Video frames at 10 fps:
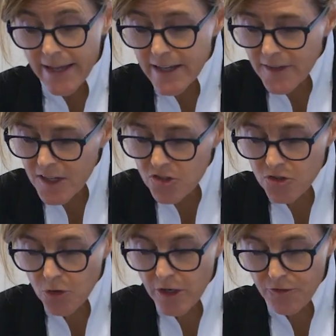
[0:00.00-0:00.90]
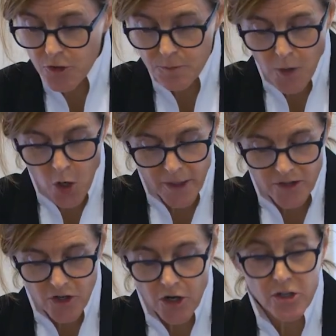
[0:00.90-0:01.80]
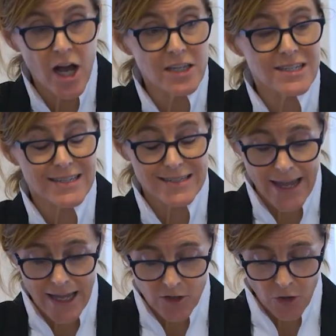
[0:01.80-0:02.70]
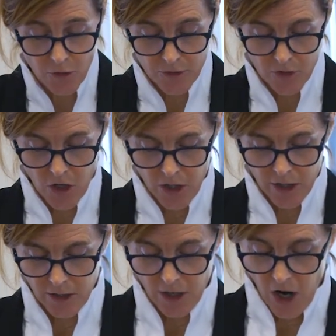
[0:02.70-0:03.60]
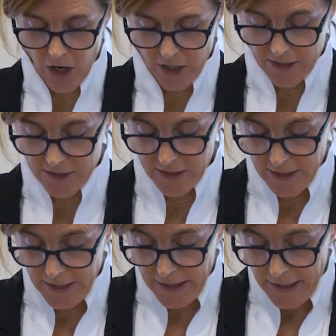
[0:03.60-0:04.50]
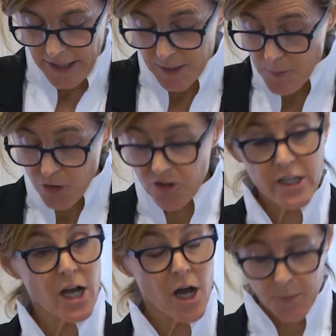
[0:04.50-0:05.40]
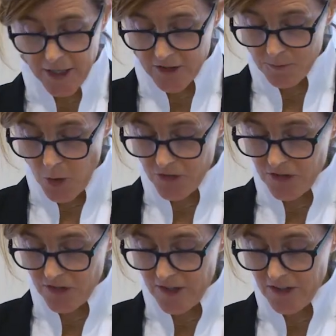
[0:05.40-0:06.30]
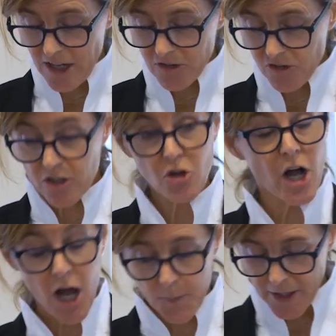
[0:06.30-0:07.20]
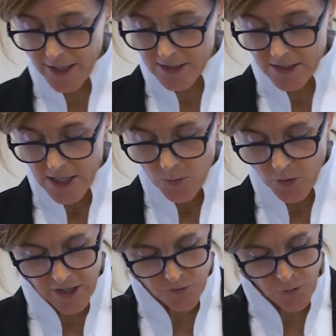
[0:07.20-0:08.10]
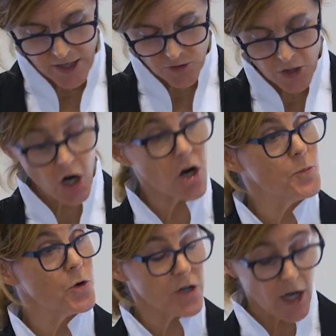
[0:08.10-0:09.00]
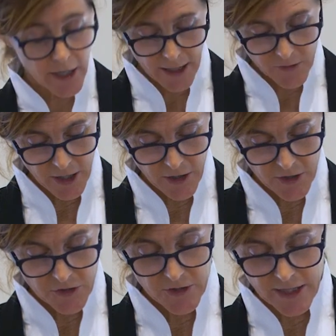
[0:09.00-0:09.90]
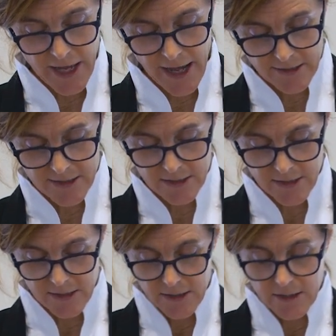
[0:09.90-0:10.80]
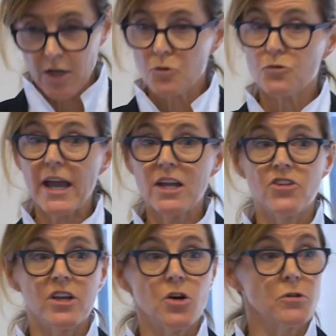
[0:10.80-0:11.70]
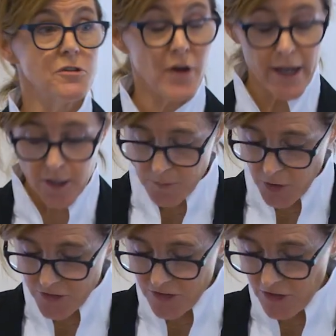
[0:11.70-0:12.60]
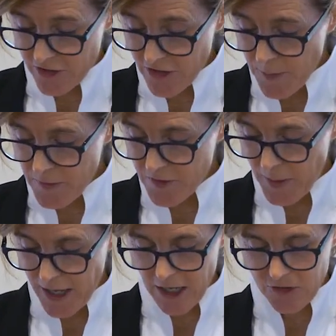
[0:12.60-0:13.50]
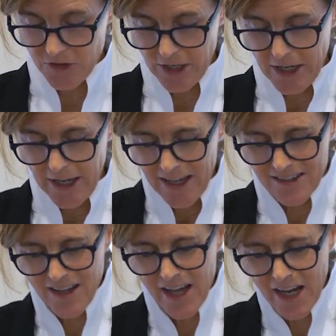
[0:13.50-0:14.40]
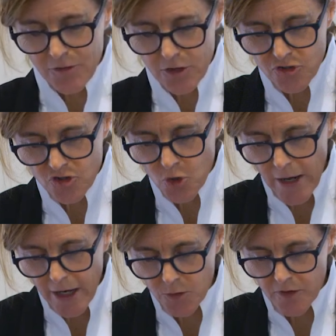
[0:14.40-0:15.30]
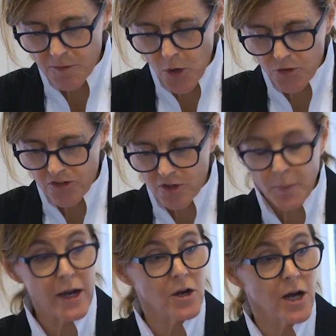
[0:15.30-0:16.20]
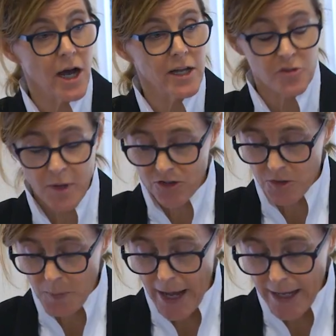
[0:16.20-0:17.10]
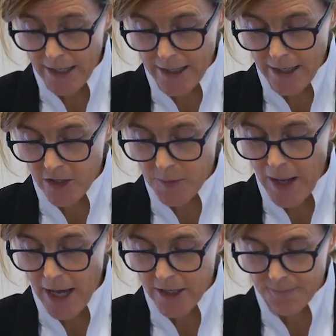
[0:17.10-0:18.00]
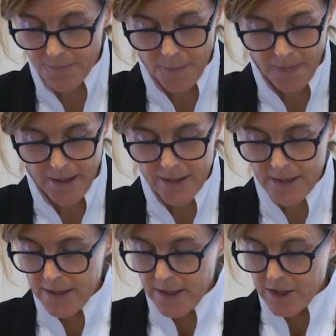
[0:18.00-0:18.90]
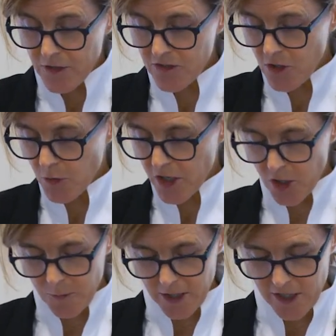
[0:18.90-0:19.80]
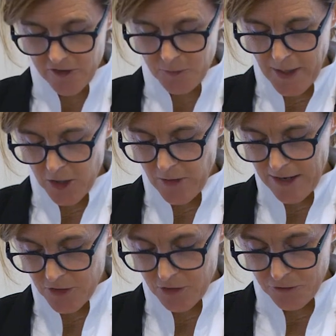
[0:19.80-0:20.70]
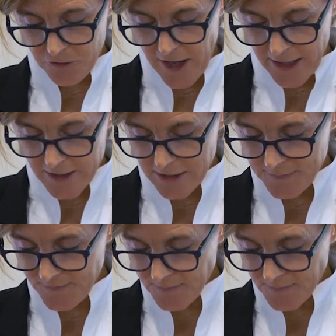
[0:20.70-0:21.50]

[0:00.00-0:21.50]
And yet, these story fueled moments are not sustained over long arcs. An emotionally complex Moses in this exegetical complex will give way to a cardboard cutout character in the next. A raging or reviled Moses at the top of the page is not ever squared with Moses the paragon of patient piety on the bottom. There is no cumulative biographical effect.